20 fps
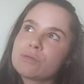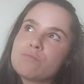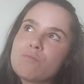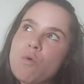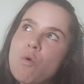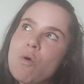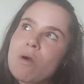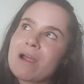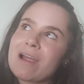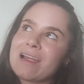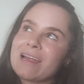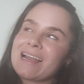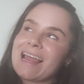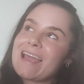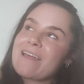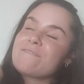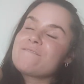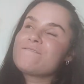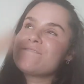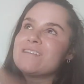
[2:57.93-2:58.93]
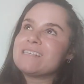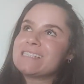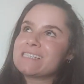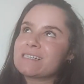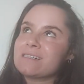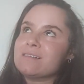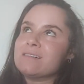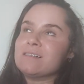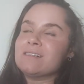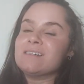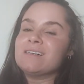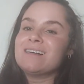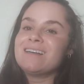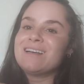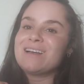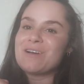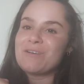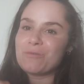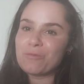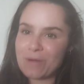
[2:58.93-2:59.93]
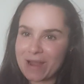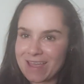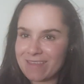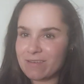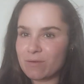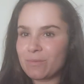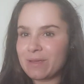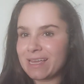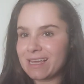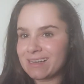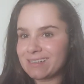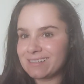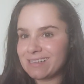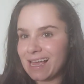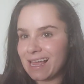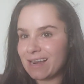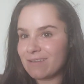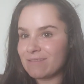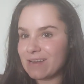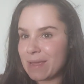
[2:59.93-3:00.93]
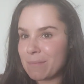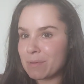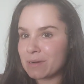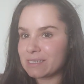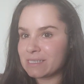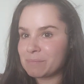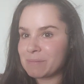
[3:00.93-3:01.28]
more like physical way that we can tell if labor is